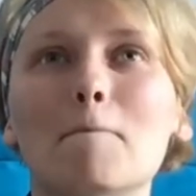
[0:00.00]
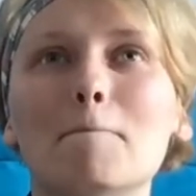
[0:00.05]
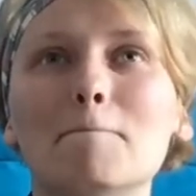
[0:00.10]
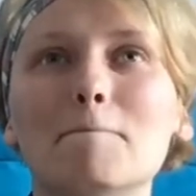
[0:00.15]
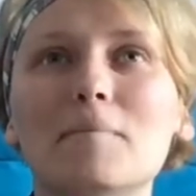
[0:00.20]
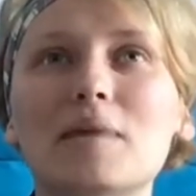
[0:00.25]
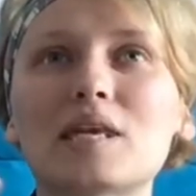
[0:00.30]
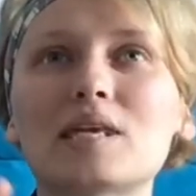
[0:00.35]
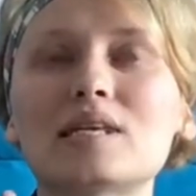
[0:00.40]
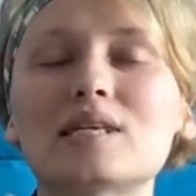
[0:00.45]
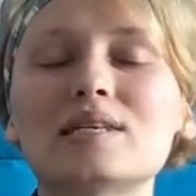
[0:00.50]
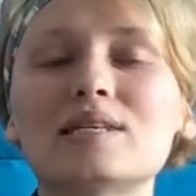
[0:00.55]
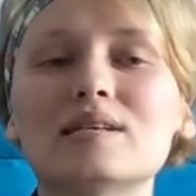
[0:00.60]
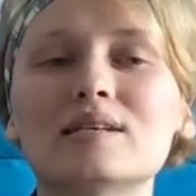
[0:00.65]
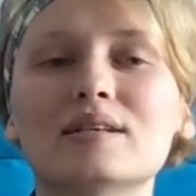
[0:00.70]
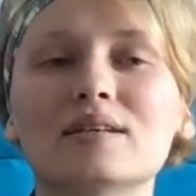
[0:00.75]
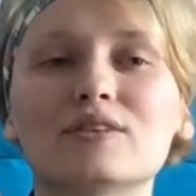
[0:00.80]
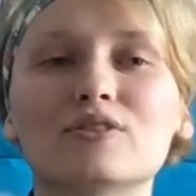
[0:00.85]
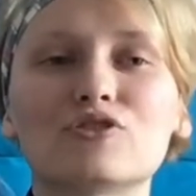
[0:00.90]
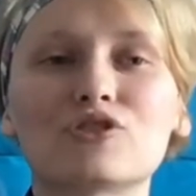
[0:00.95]
me
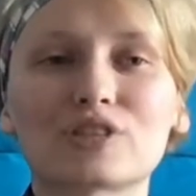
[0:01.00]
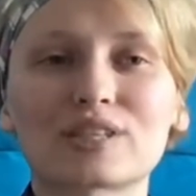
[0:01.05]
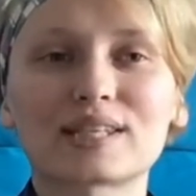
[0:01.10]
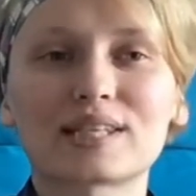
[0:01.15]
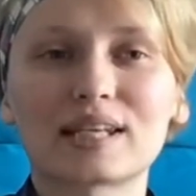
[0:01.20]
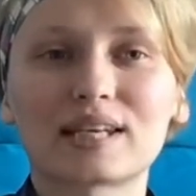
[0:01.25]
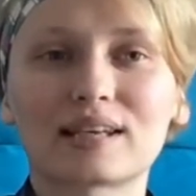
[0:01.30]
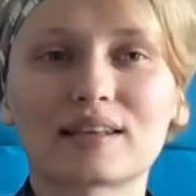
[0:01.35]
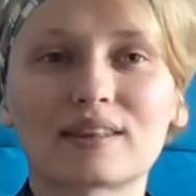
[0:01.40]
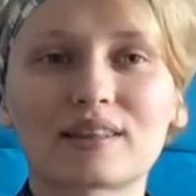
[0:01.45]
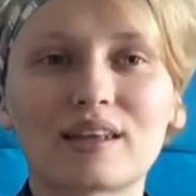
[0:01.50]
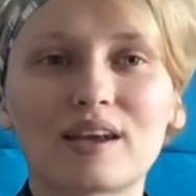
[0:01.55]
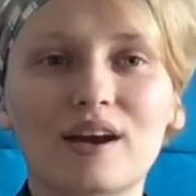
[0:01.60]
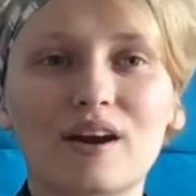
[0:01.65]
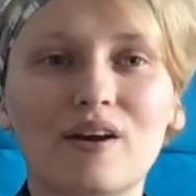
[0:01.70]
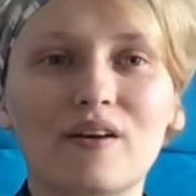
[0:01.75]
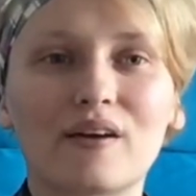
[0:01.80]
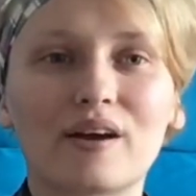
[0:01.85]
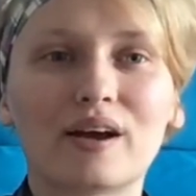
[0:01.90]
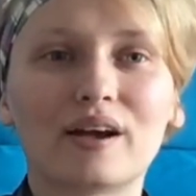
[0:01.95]
just sitting
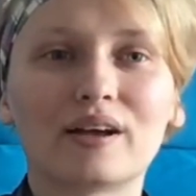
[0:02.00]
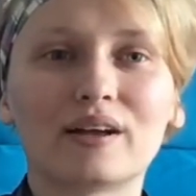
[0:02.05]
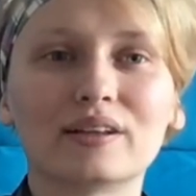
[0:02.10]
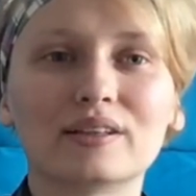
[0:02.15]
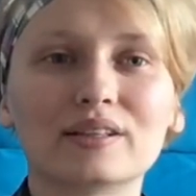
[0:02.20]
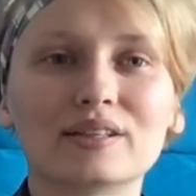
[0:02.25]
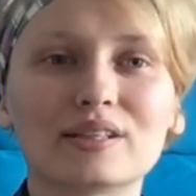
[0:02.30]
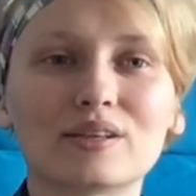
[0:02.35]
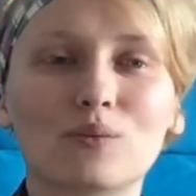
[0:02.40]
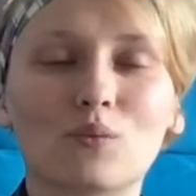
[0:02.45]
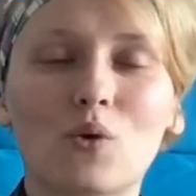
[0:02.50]
there and uh,